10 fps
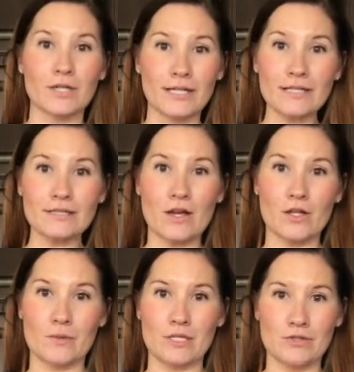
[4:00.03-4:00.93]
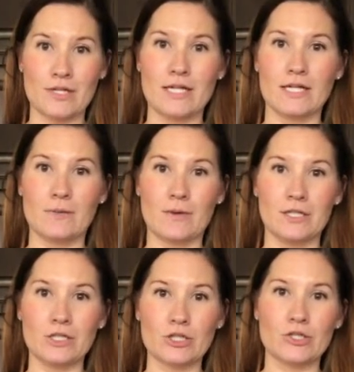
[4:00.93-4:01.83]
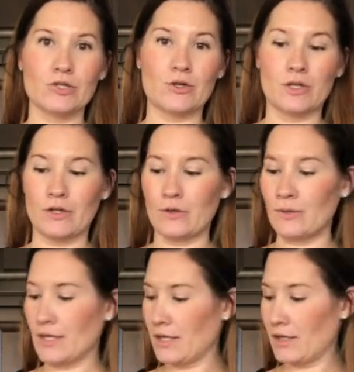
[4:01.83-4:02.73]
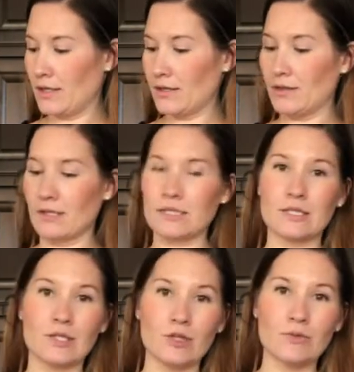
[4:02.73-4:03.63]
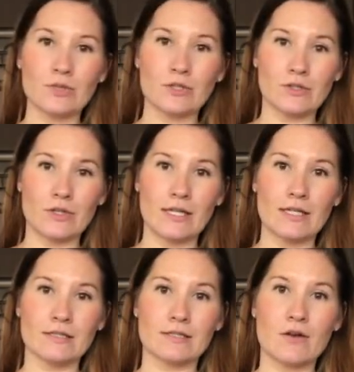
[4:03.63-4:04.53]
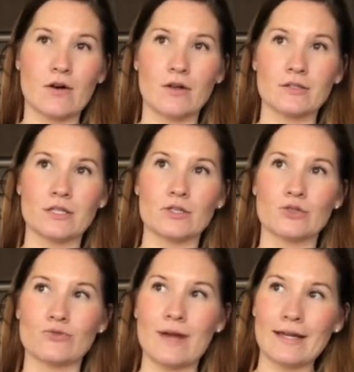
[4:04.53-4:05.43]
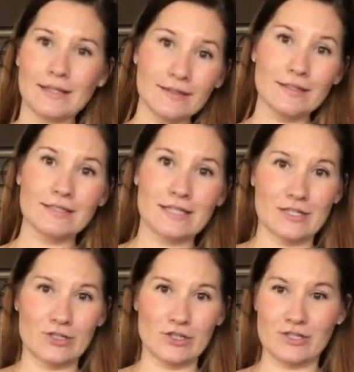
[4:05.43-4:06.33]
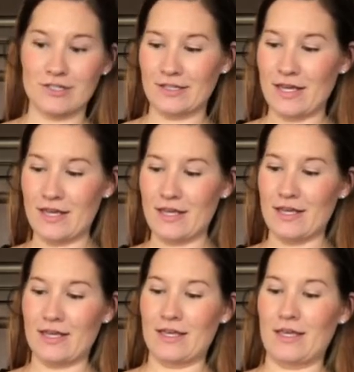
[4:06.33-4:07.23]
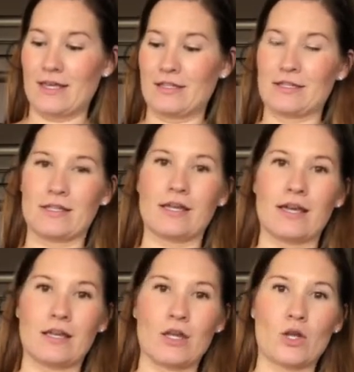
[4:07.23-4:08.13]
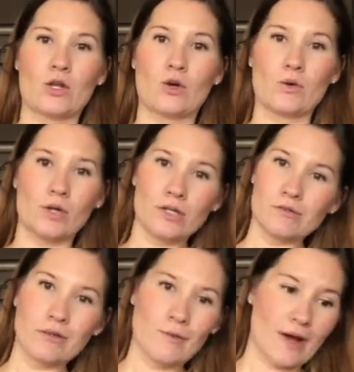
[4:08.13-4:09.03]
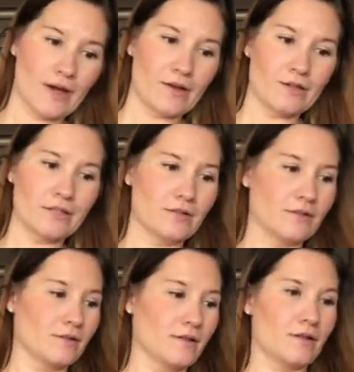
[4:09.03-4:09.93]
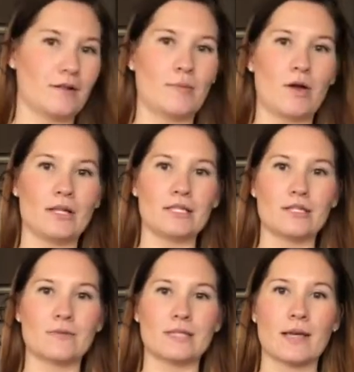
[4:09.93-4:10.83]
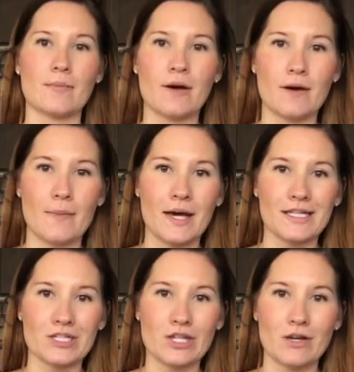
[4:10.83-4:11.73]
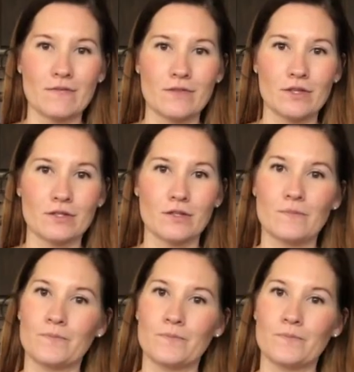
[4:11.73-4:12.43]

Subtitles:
our next Halloween treat, I wanted to show you this cute little cookie. It's called Dracula Dentures. And again, no cooking required. All I did was I bought a package of the